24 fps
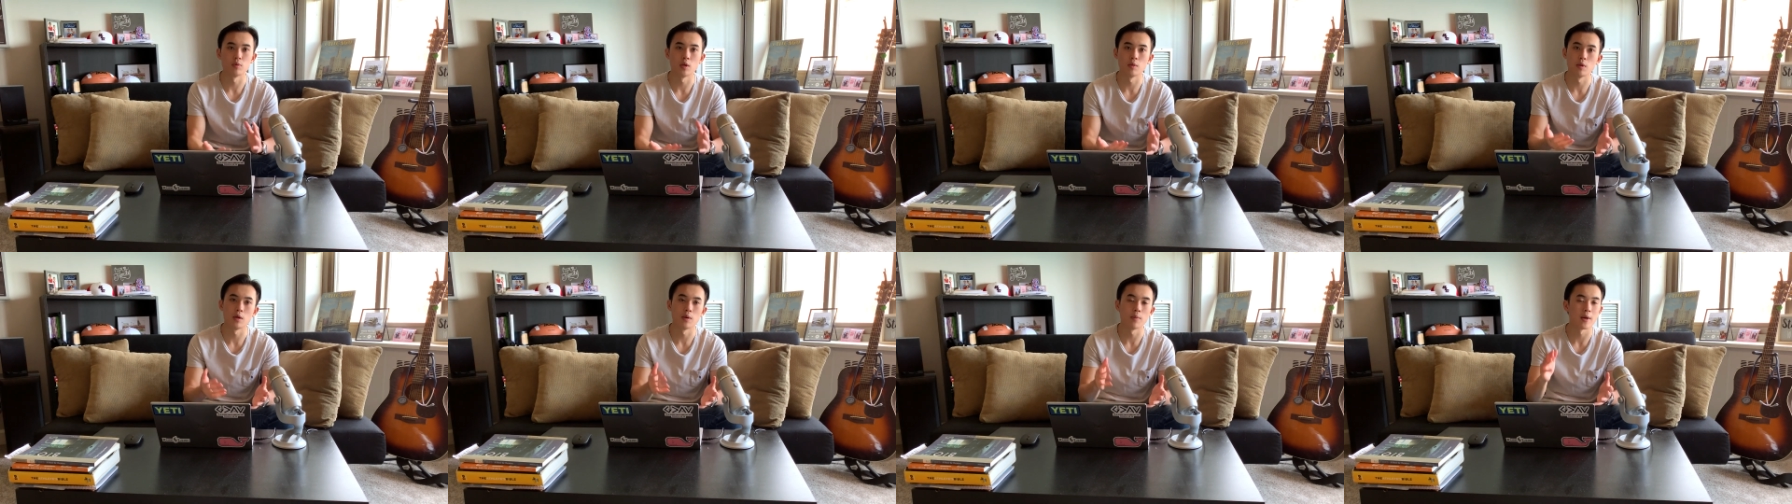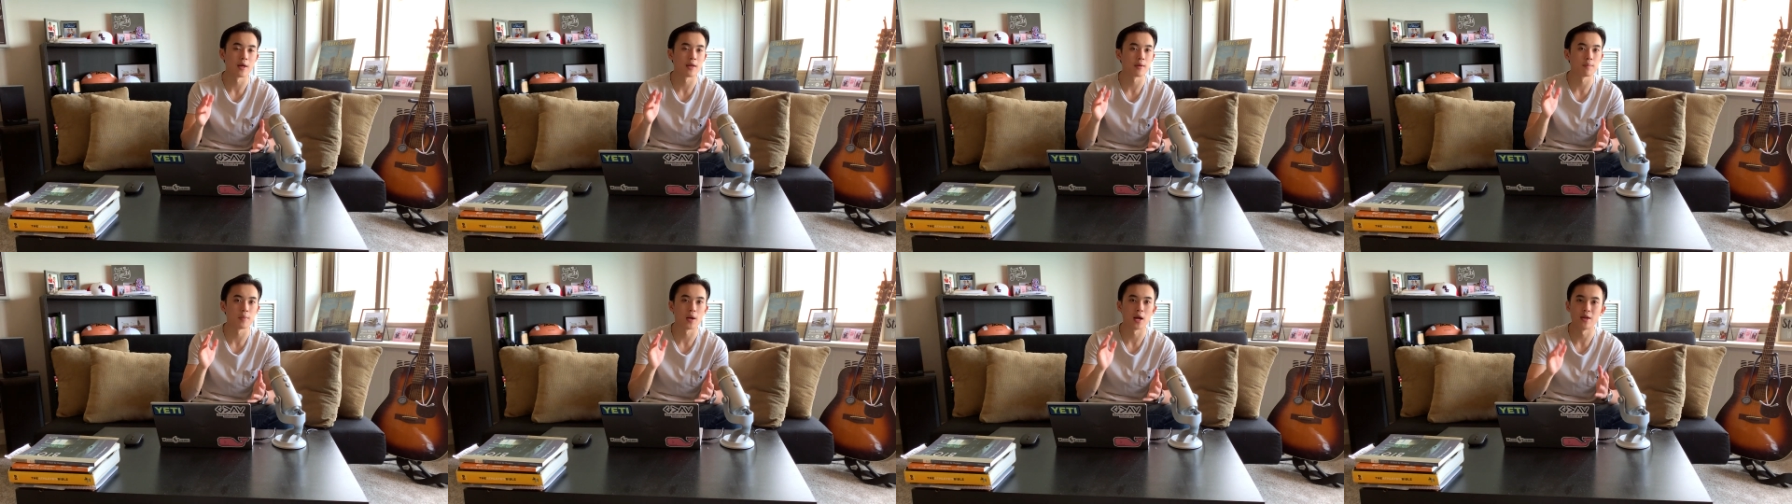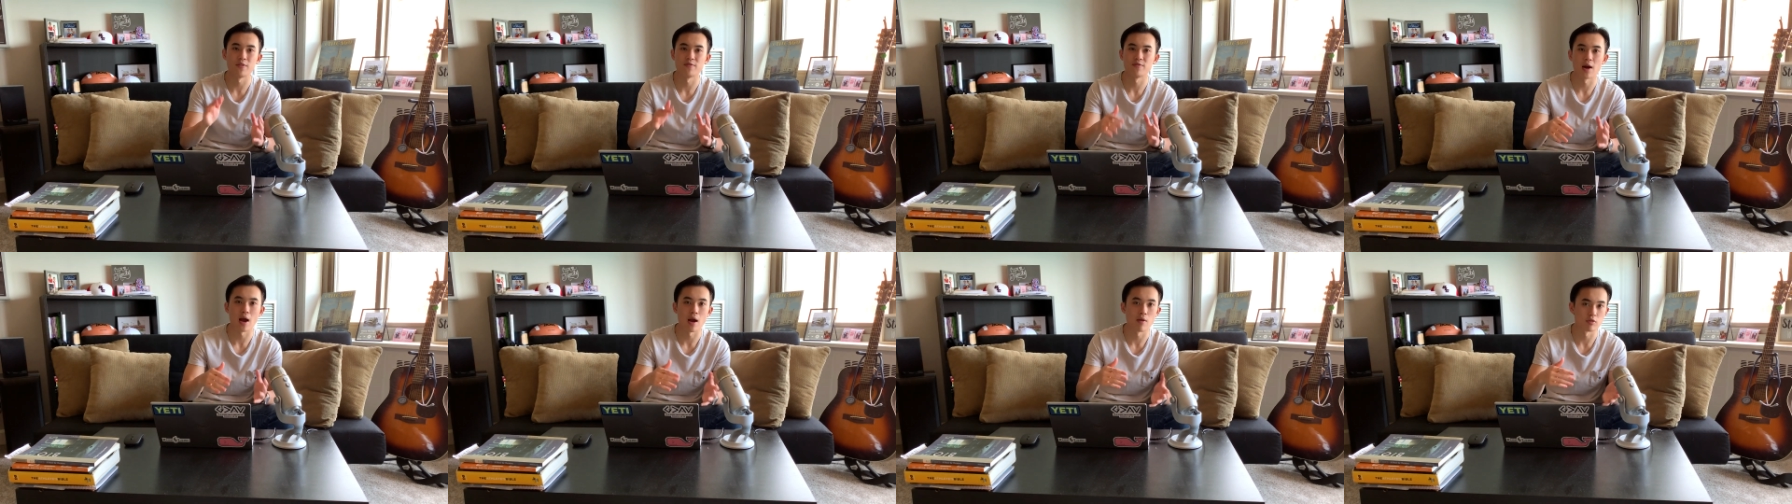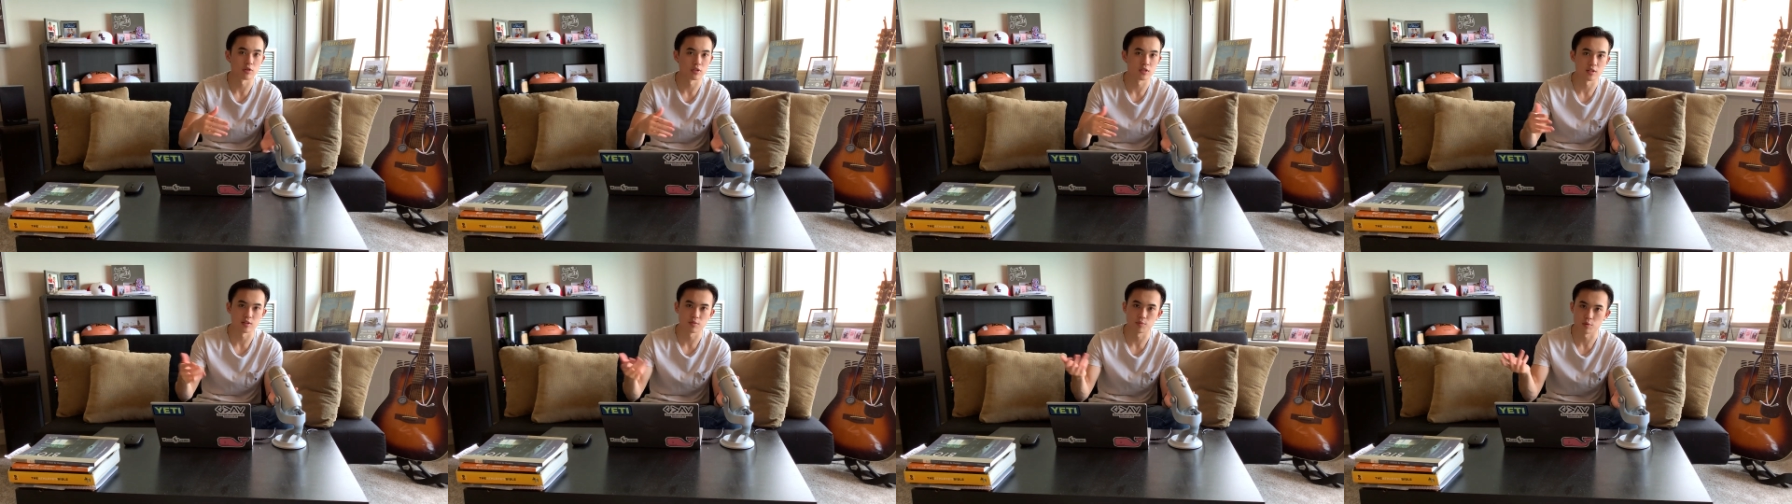Maybe about by five
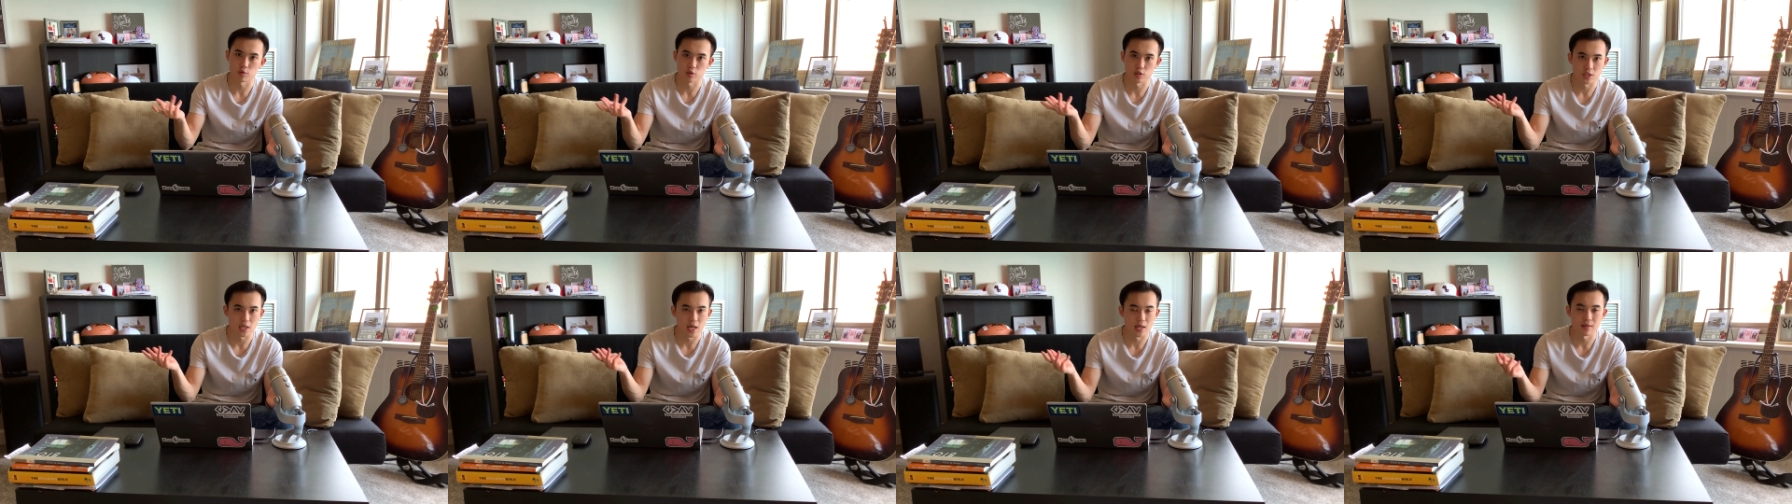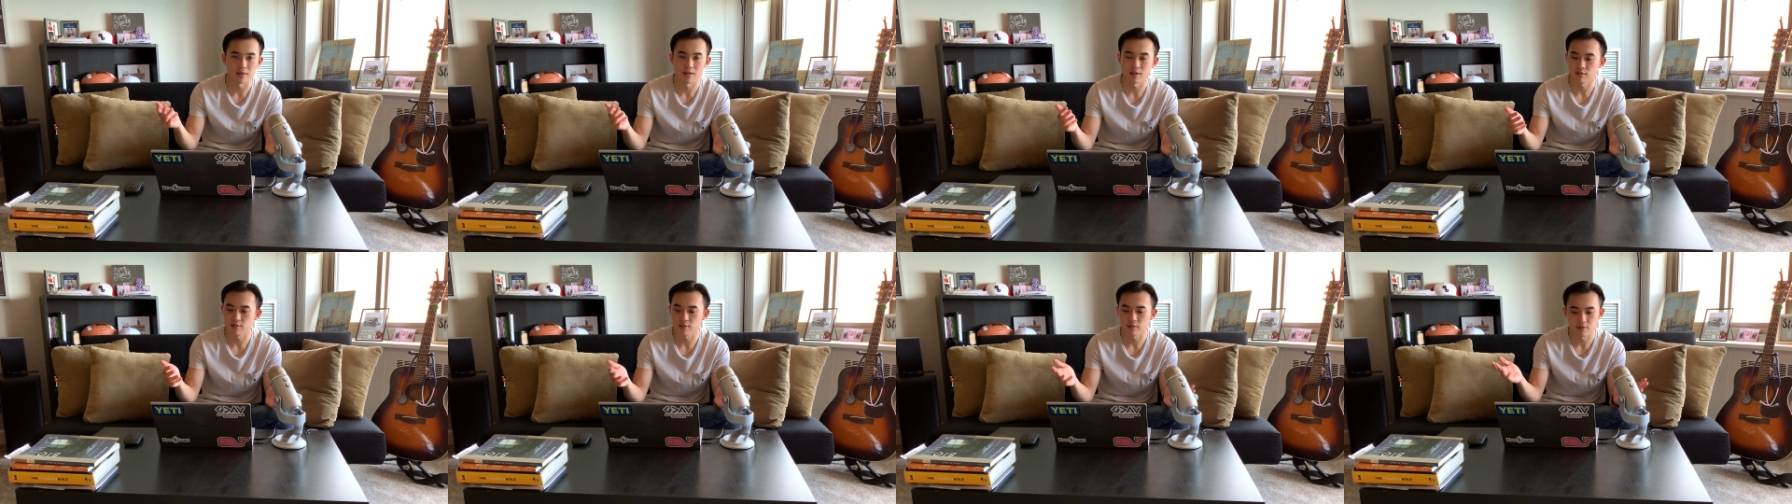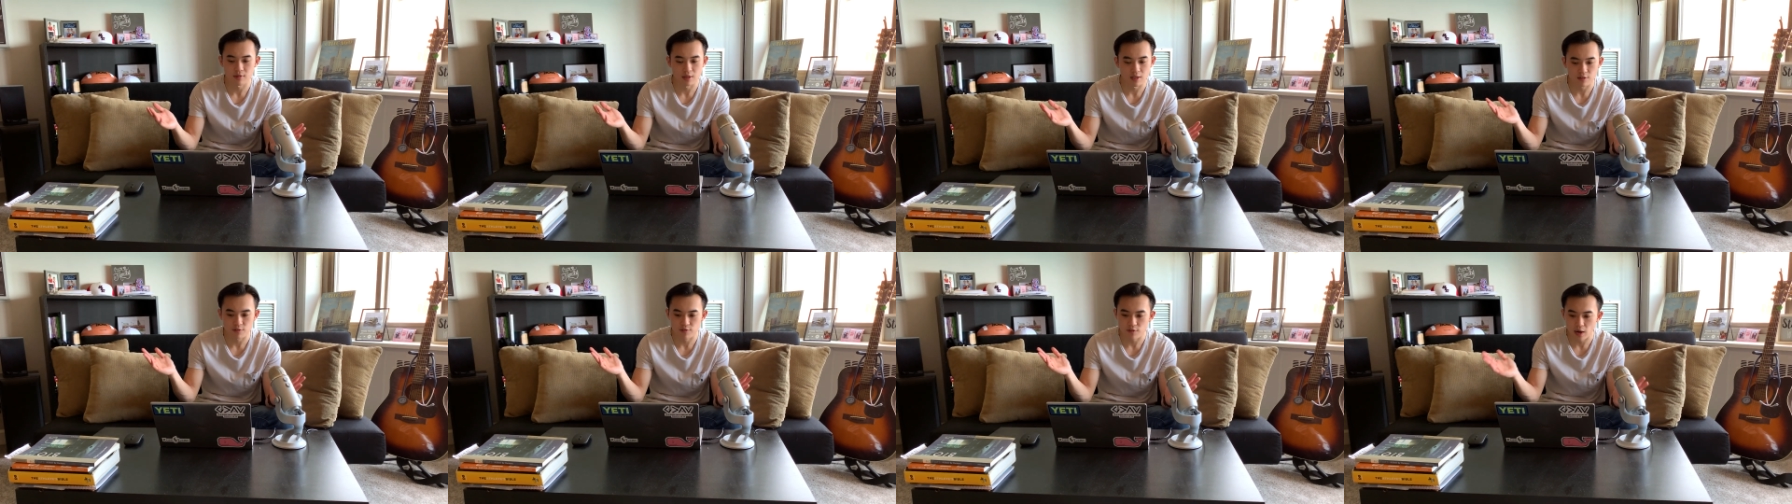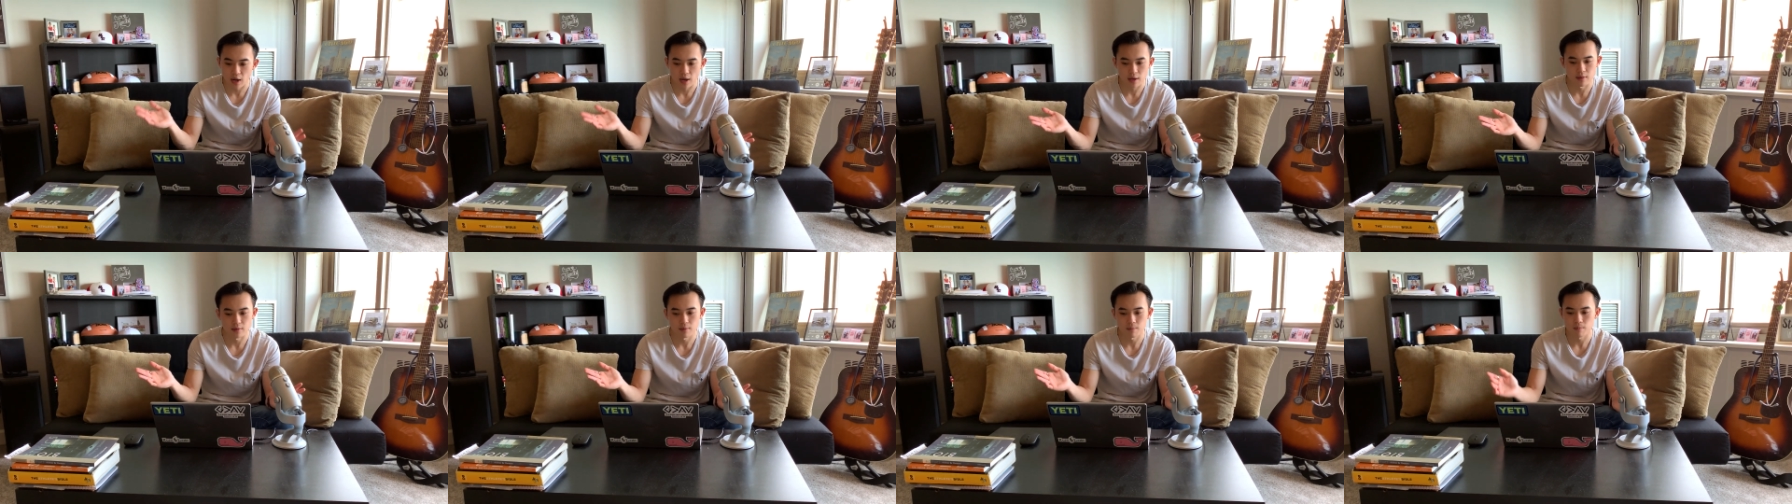or six percent. That's that's
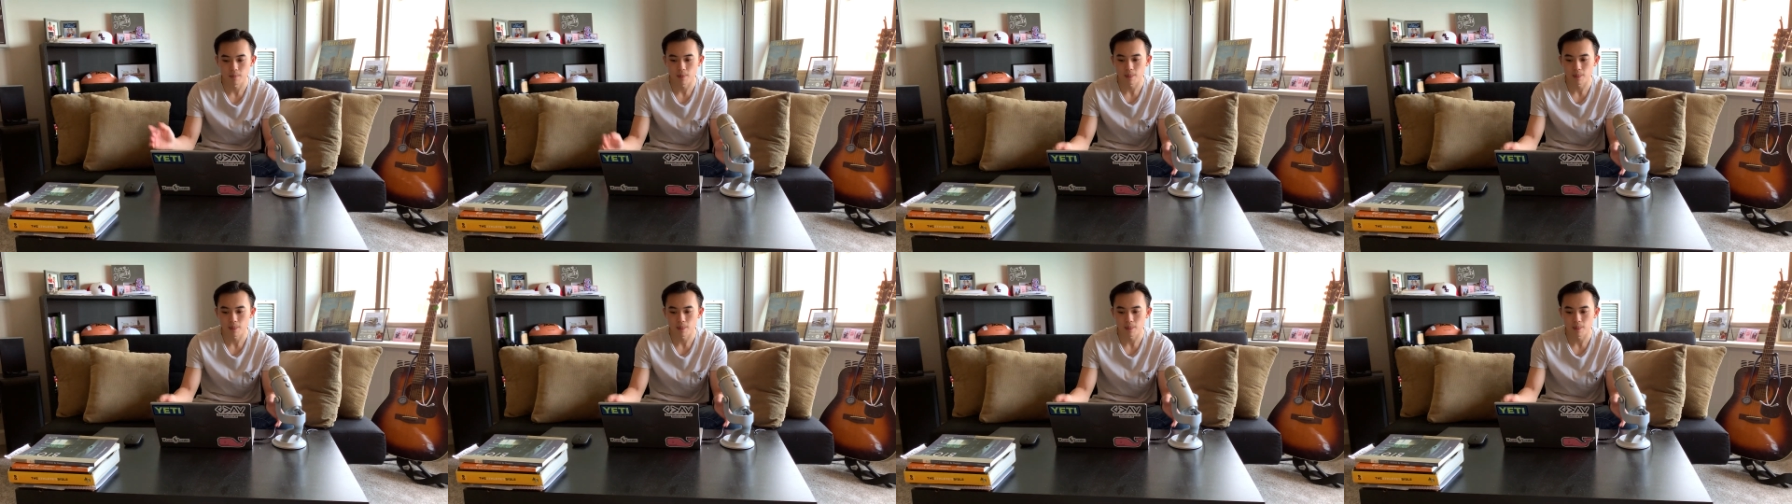fine.